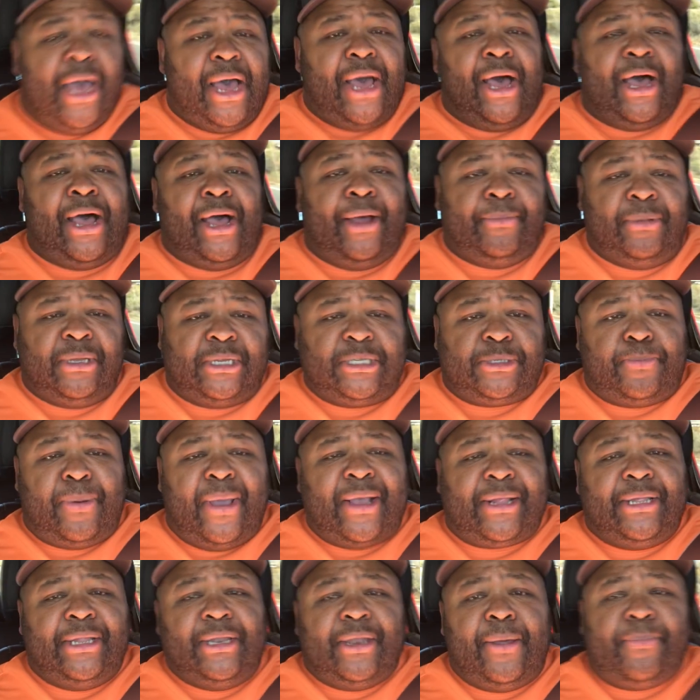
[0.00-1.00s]
I'm
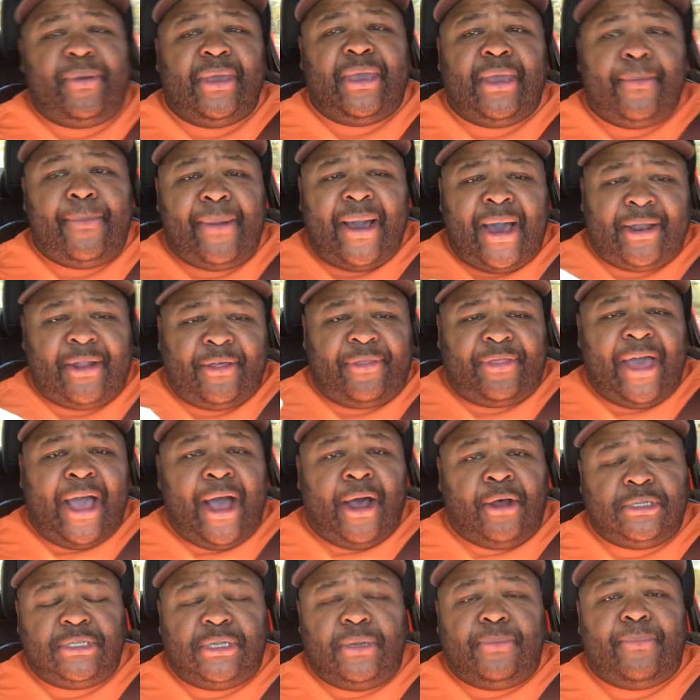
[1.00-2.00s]
expecting to be about
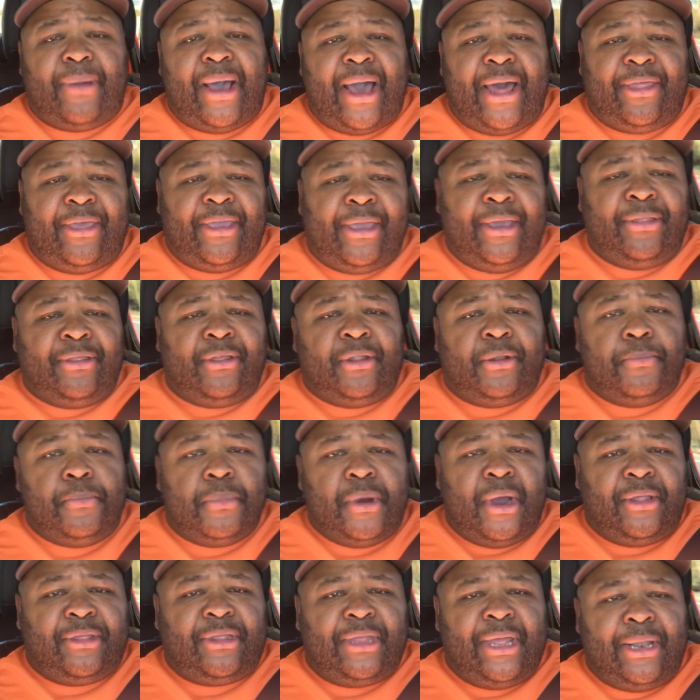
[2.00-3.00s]
1,000 by the end of the
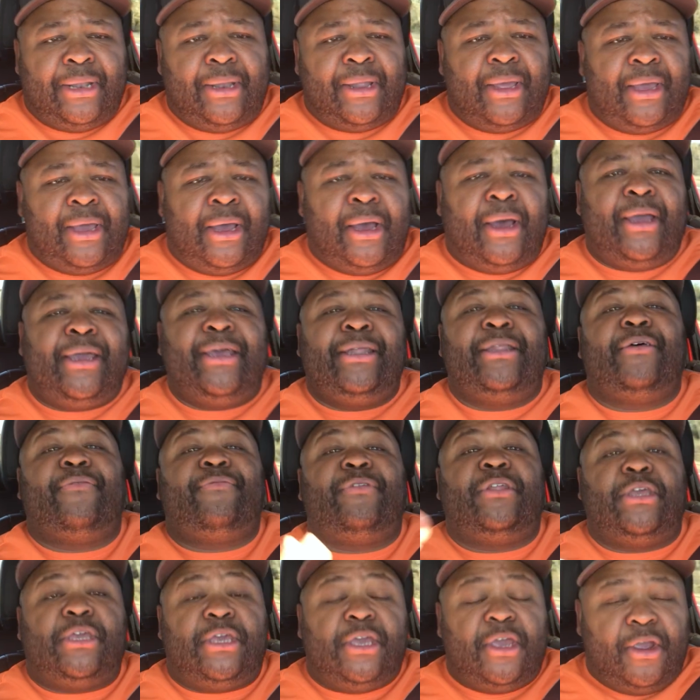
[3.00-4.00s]
month, at end of
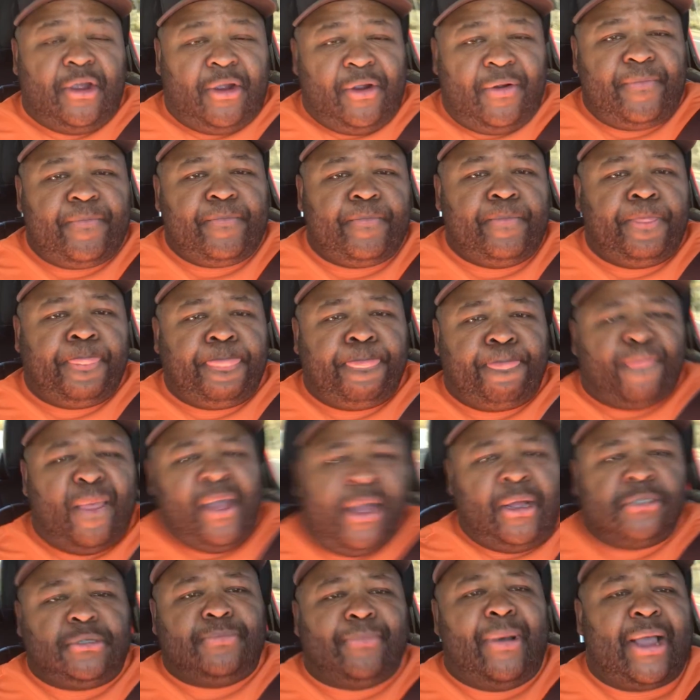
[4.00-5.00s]
the year.
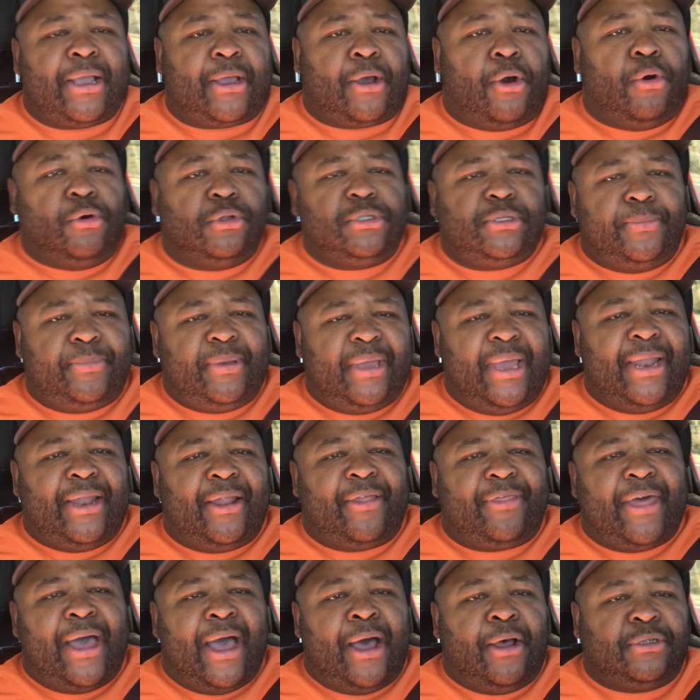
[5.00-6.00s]
That is my goal, to be at
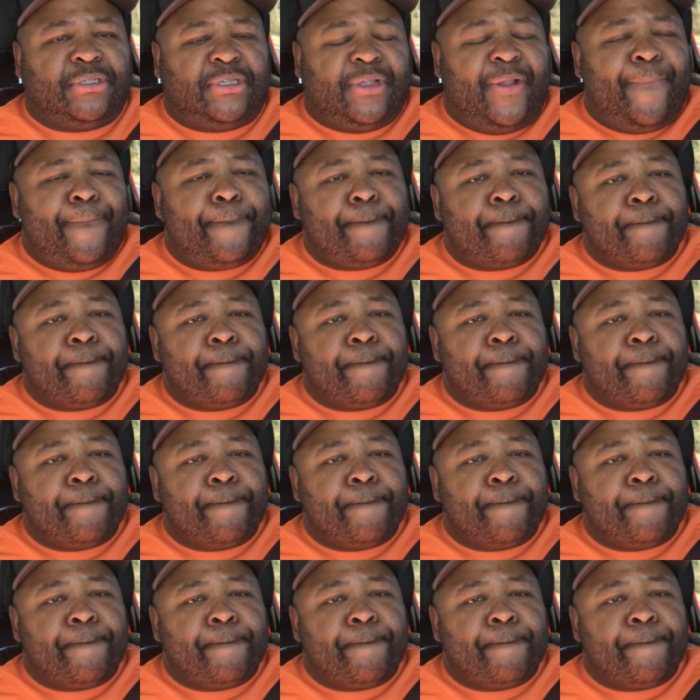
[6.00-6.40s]
1,000.